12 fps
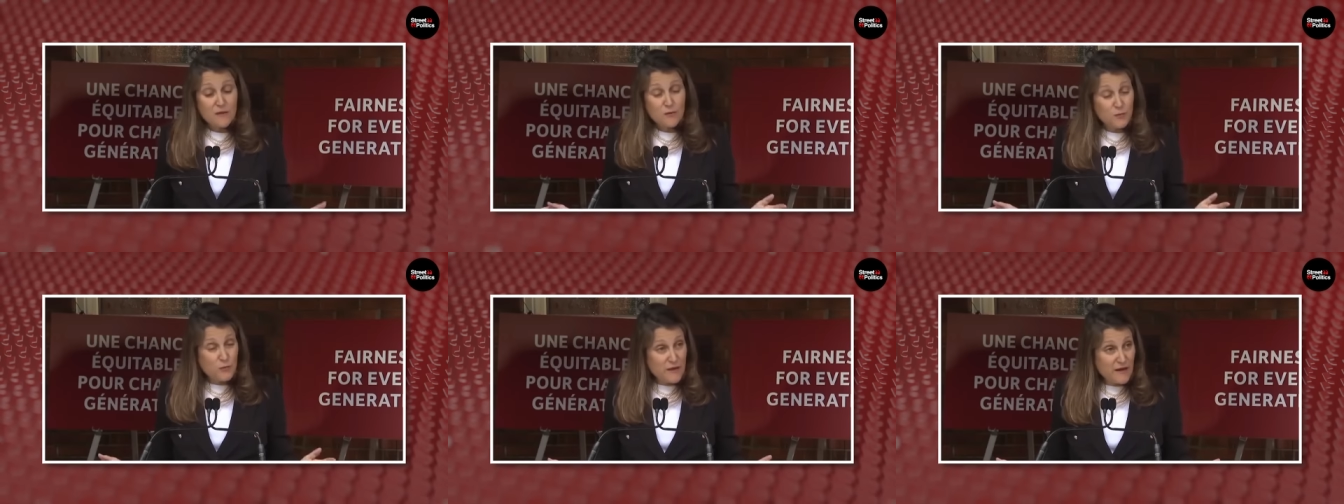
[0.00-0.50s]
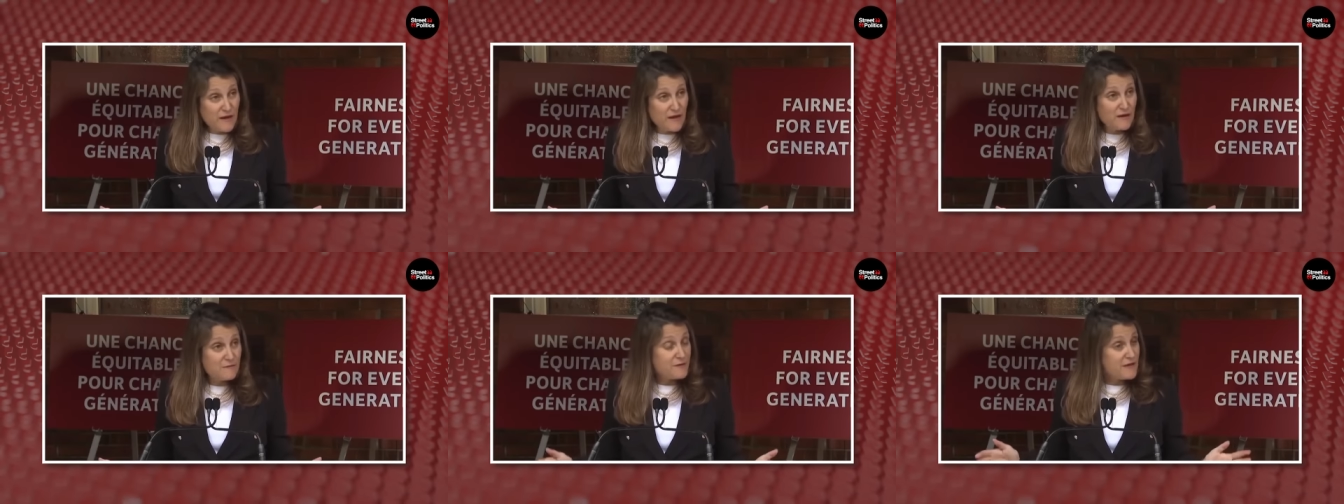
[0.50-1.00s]
We
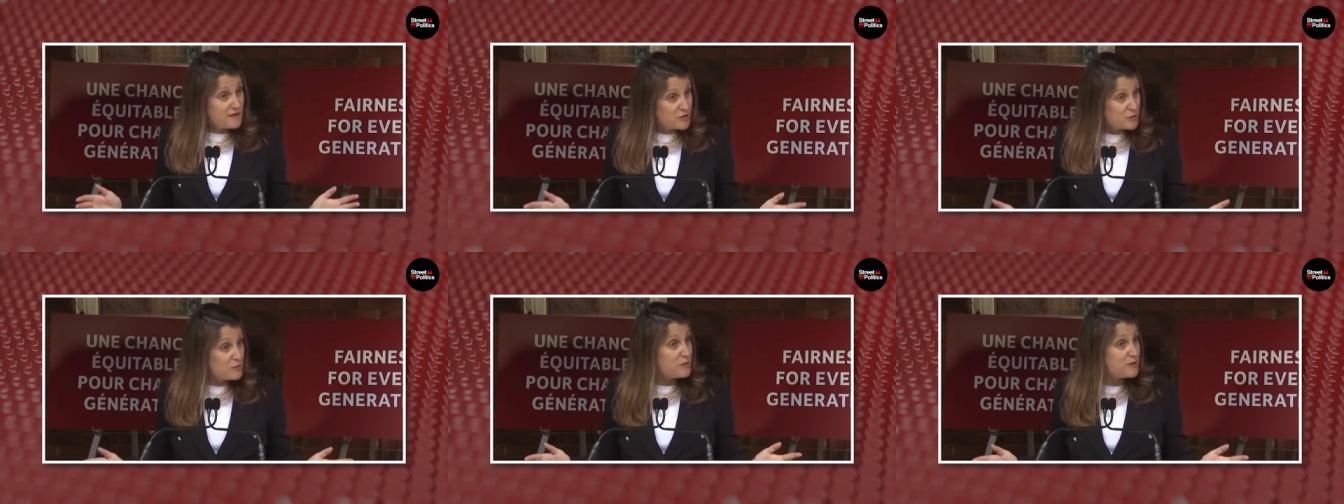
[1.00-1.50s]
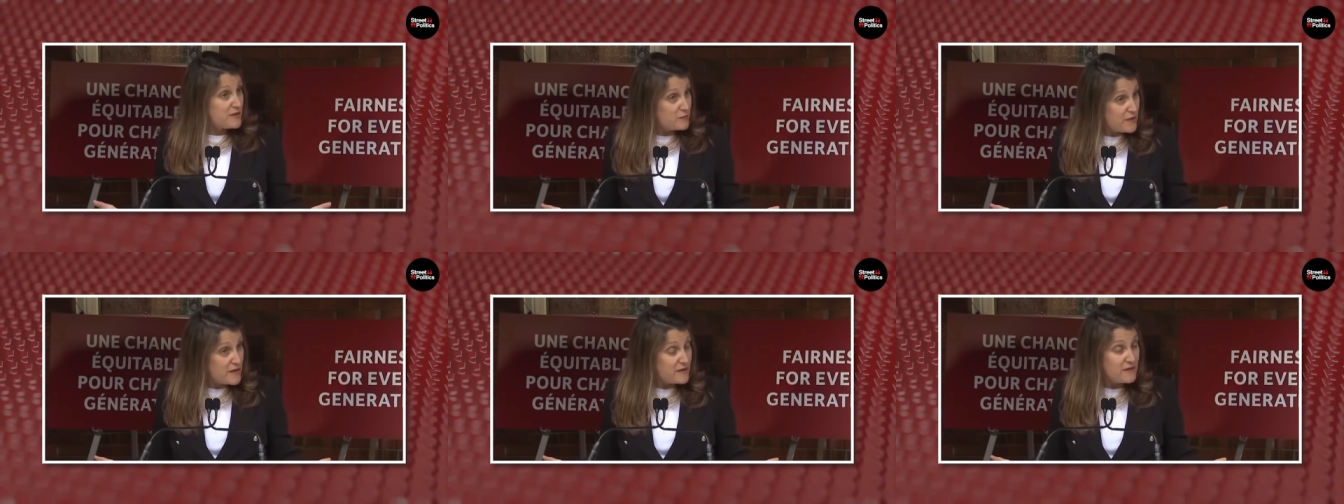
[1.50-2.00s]
have a AAA
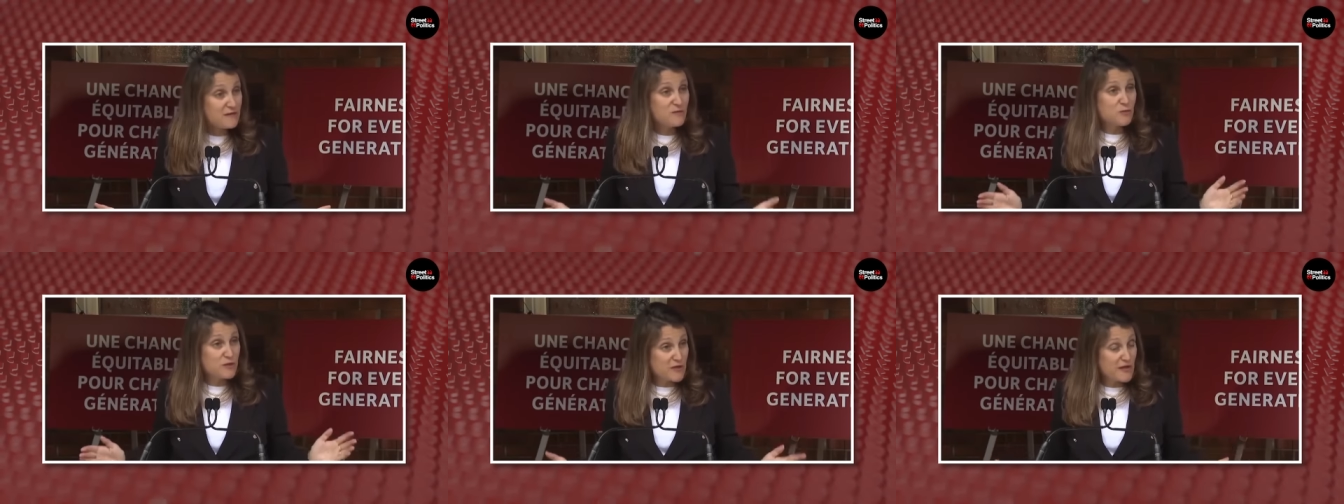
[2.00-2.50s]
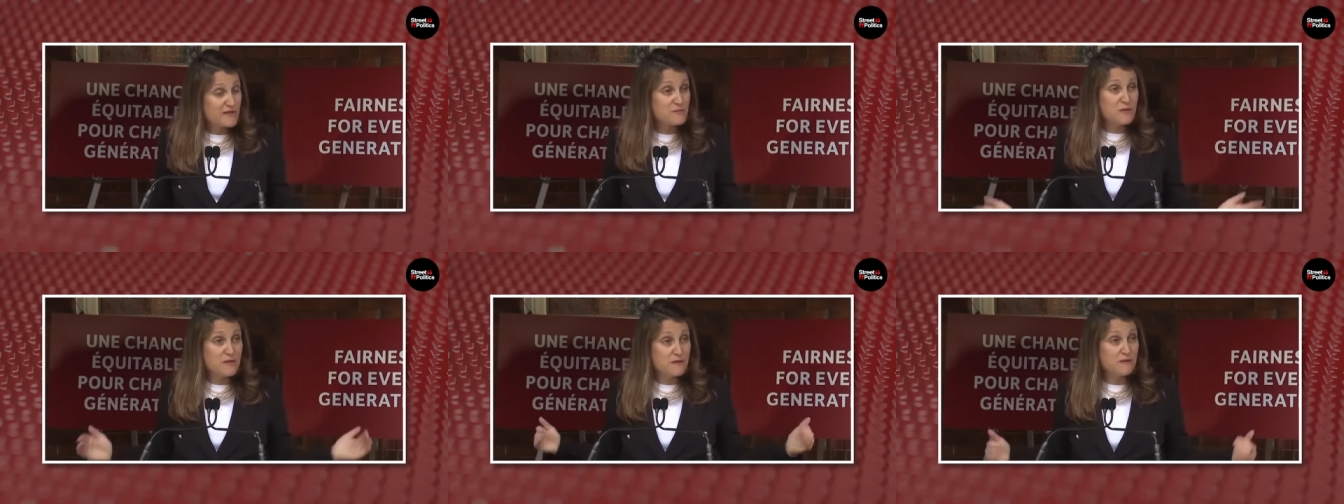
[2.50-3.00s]
rating, which has
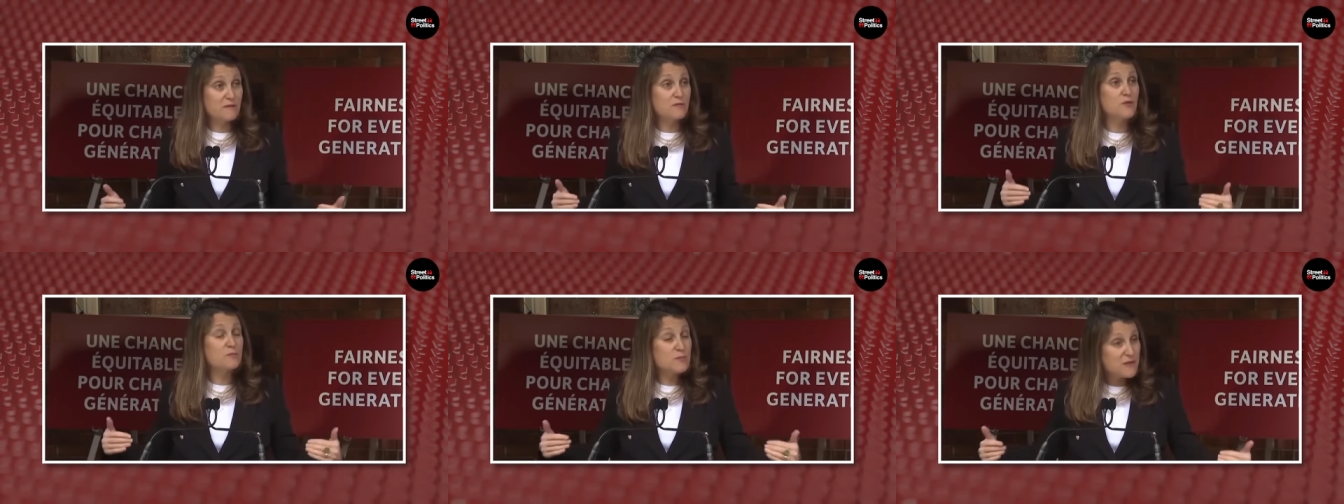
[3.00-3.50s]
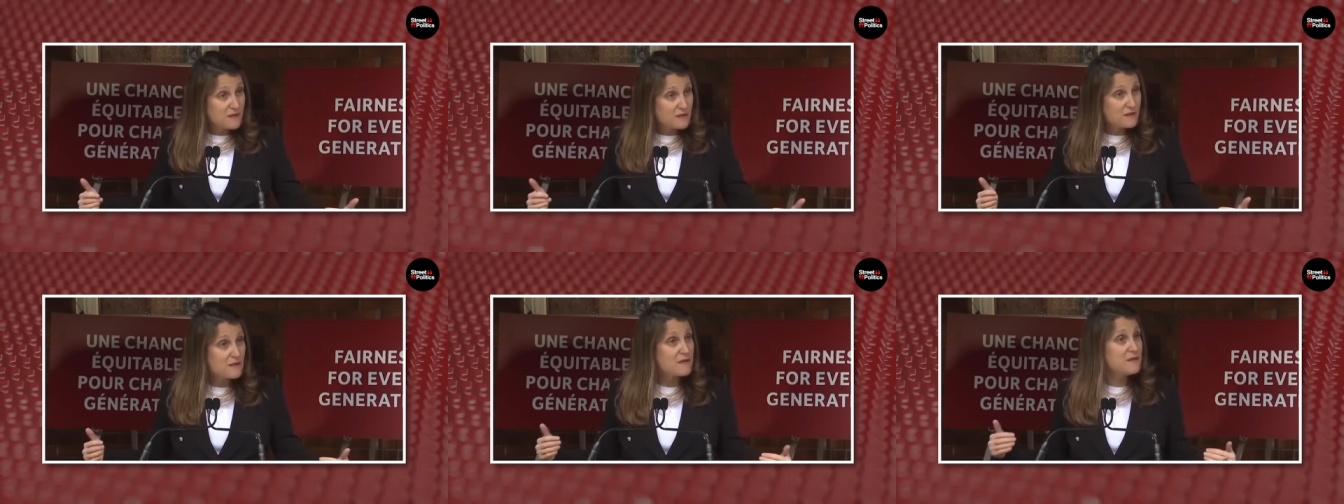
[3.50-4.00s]
been
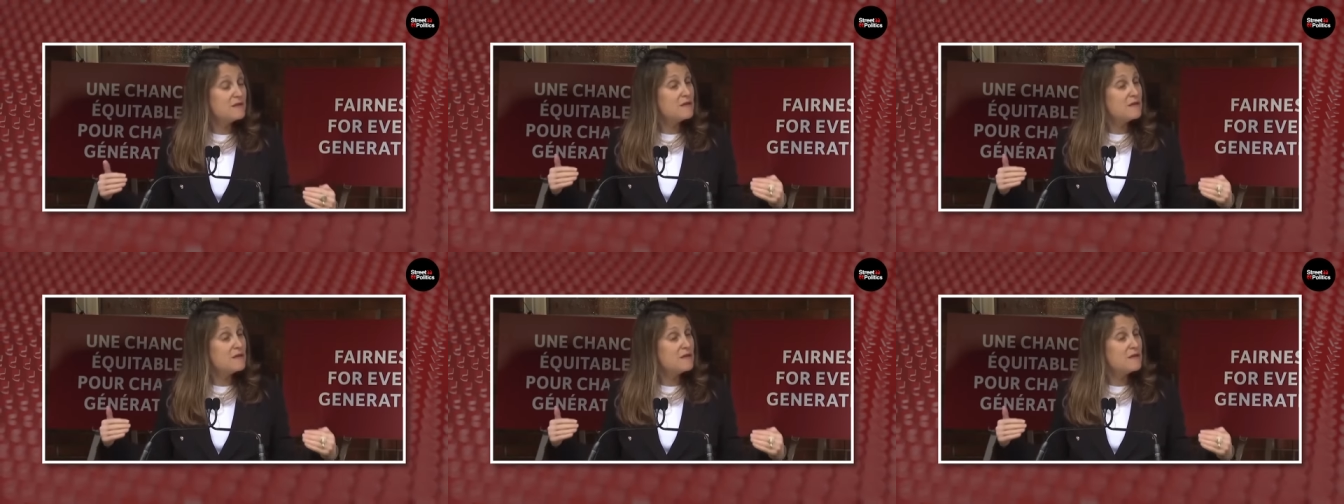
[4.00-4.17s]
repeatedly